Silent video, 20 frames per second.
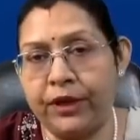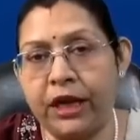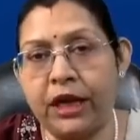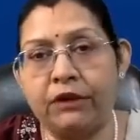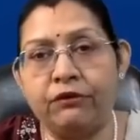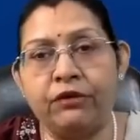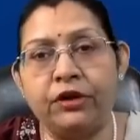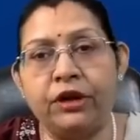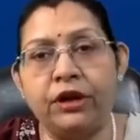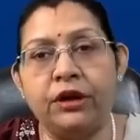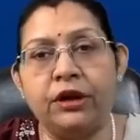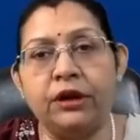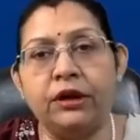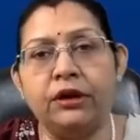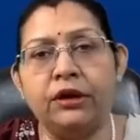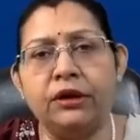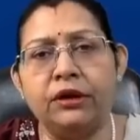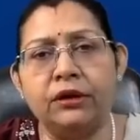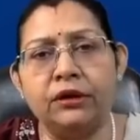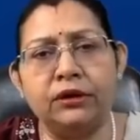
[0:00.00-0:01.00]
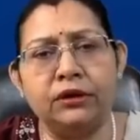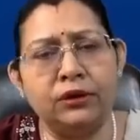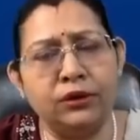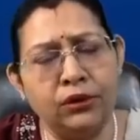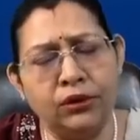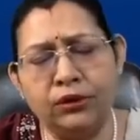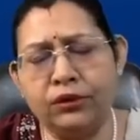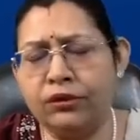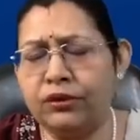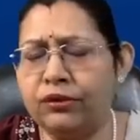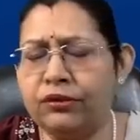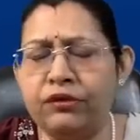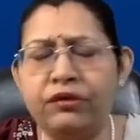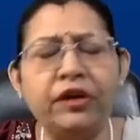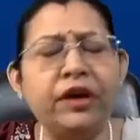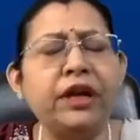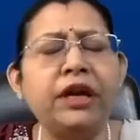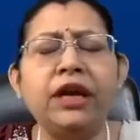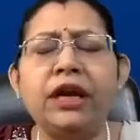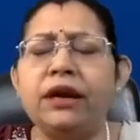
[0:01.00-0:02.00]
and we know
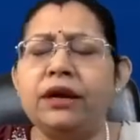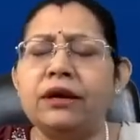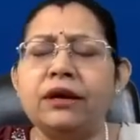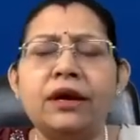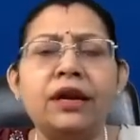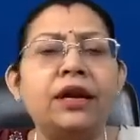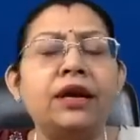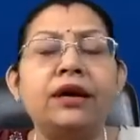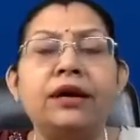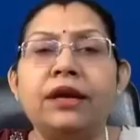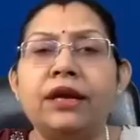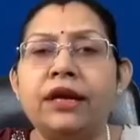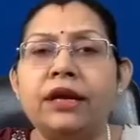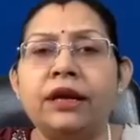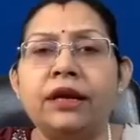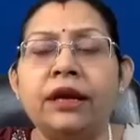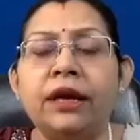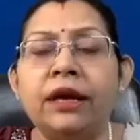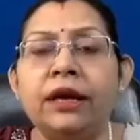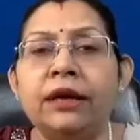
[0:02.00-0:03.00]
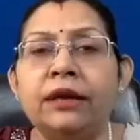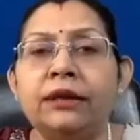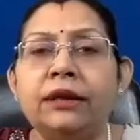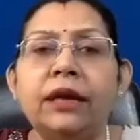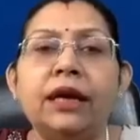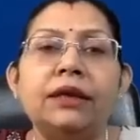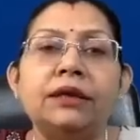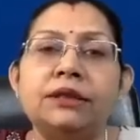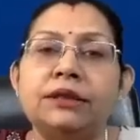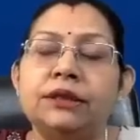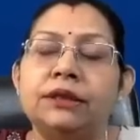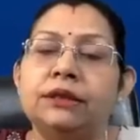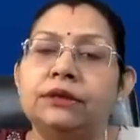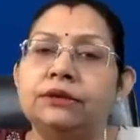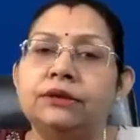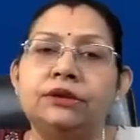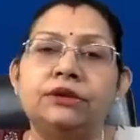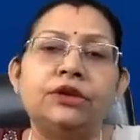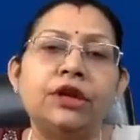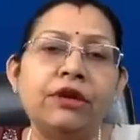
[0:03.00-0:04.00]
very clearly that
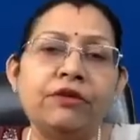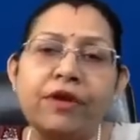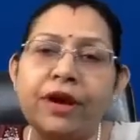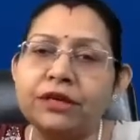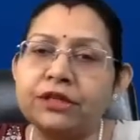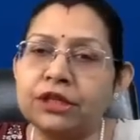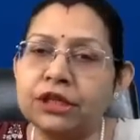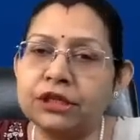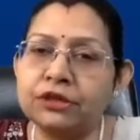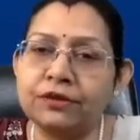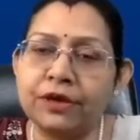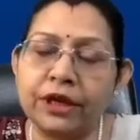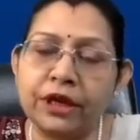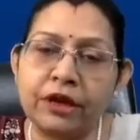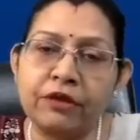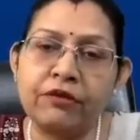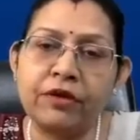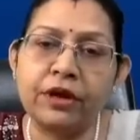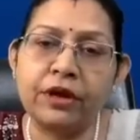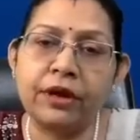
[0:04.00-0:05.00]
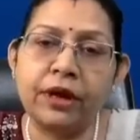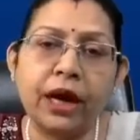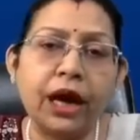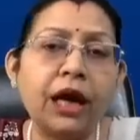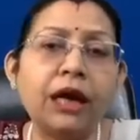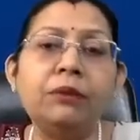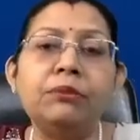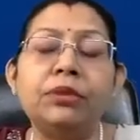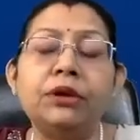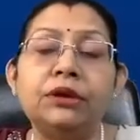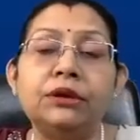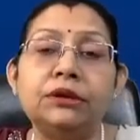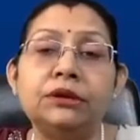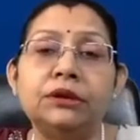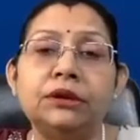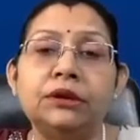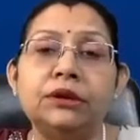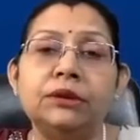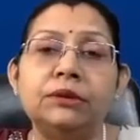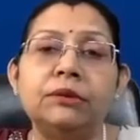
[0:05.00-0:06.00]
the three vaccines we are giving at birth,
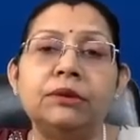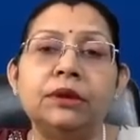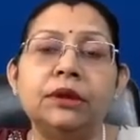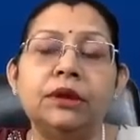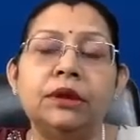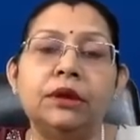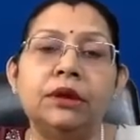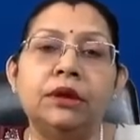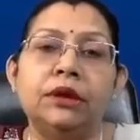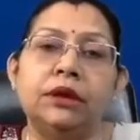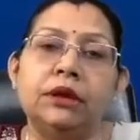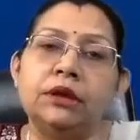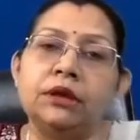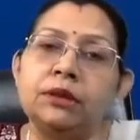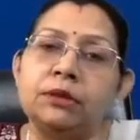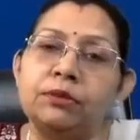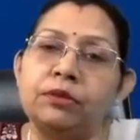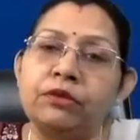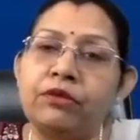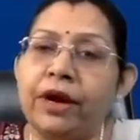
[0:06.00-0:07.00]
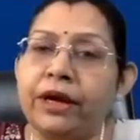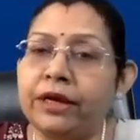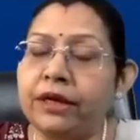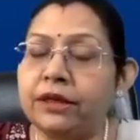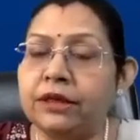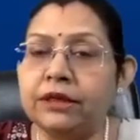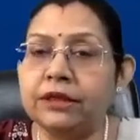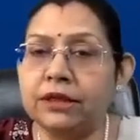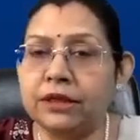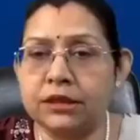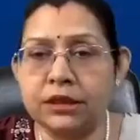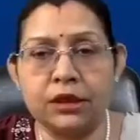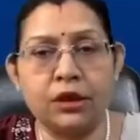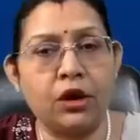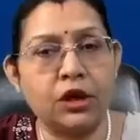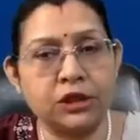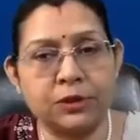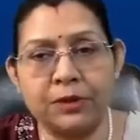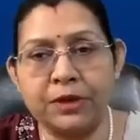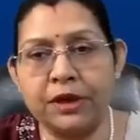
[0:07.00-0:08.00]
provided this is in
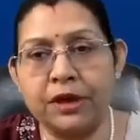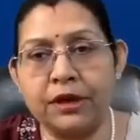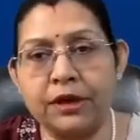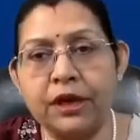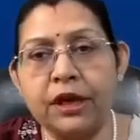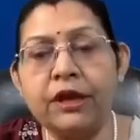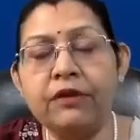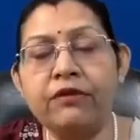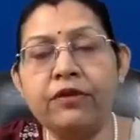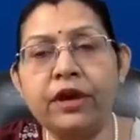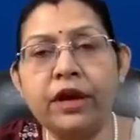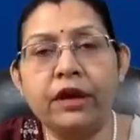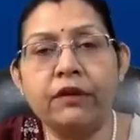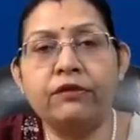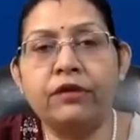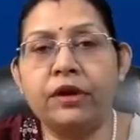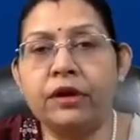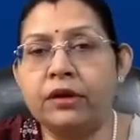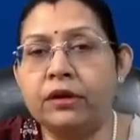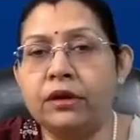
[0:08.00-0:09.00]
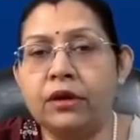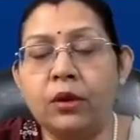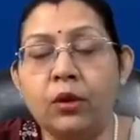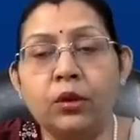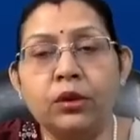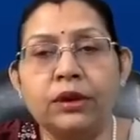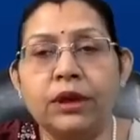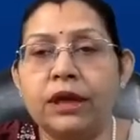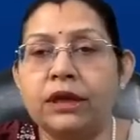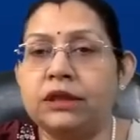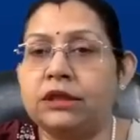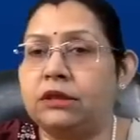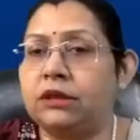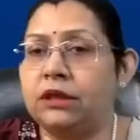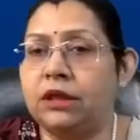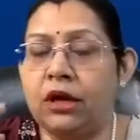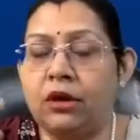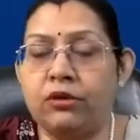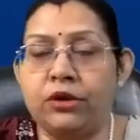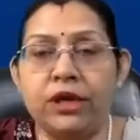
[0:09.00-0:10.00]
hospital delivery, and we know that
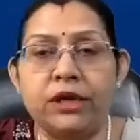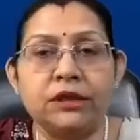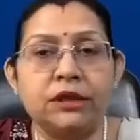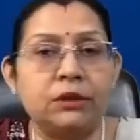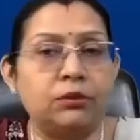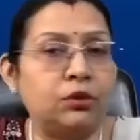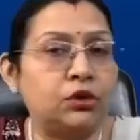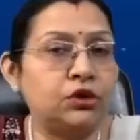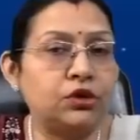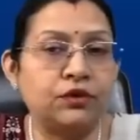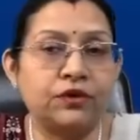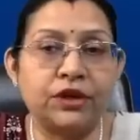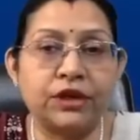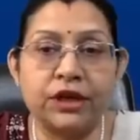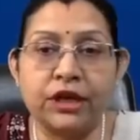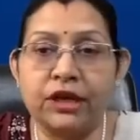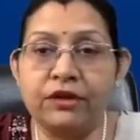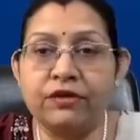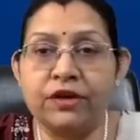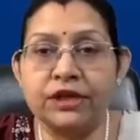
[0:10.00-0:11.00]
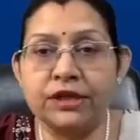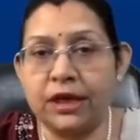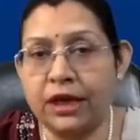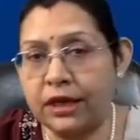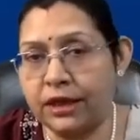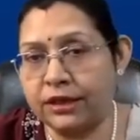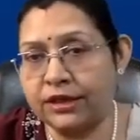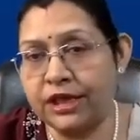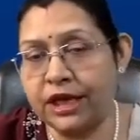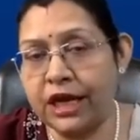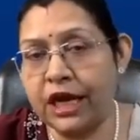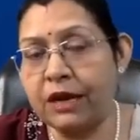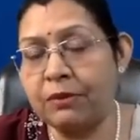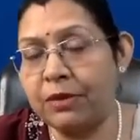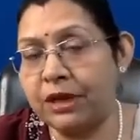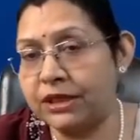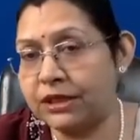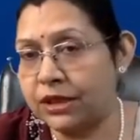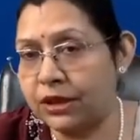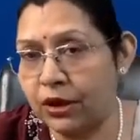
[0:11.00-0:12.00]
nowadays the most of the deliveries are taking
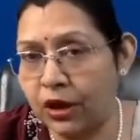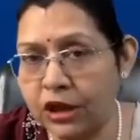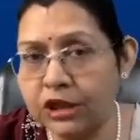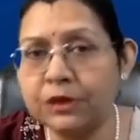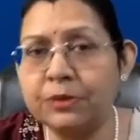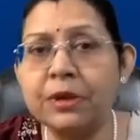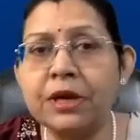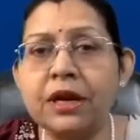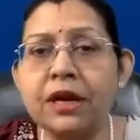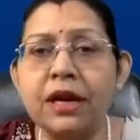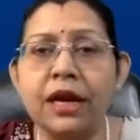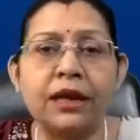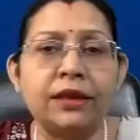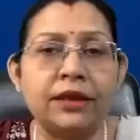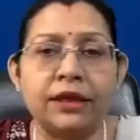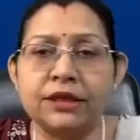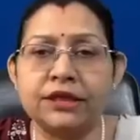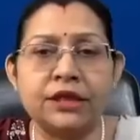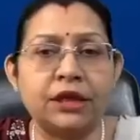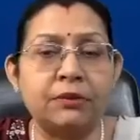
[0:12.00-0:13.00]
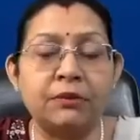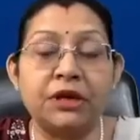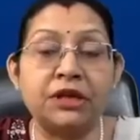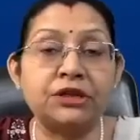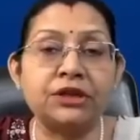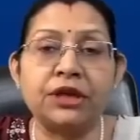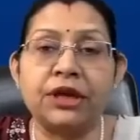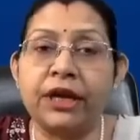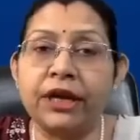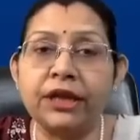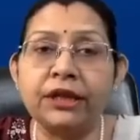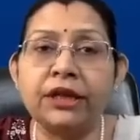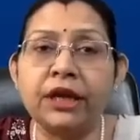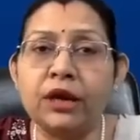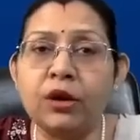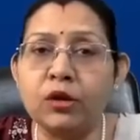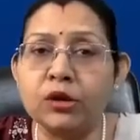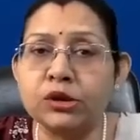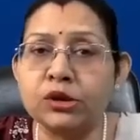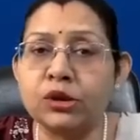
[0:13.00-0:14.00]
place in hospital, and they didn't mention
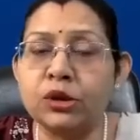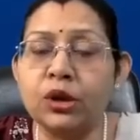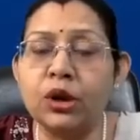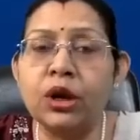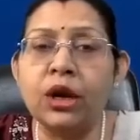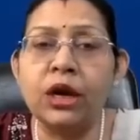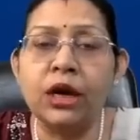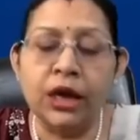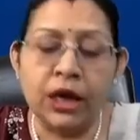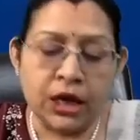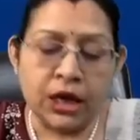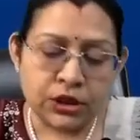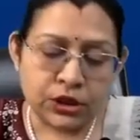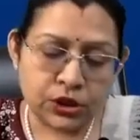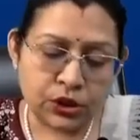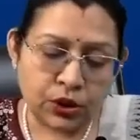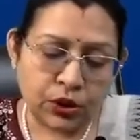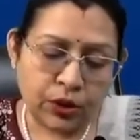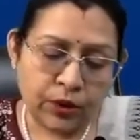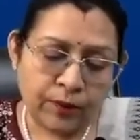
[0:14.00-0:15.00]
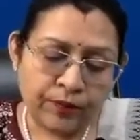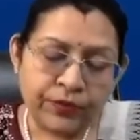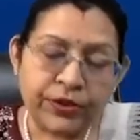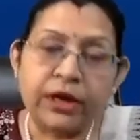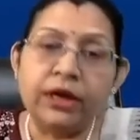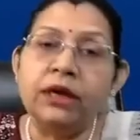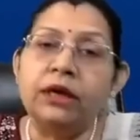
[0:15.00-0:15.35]
anything also. So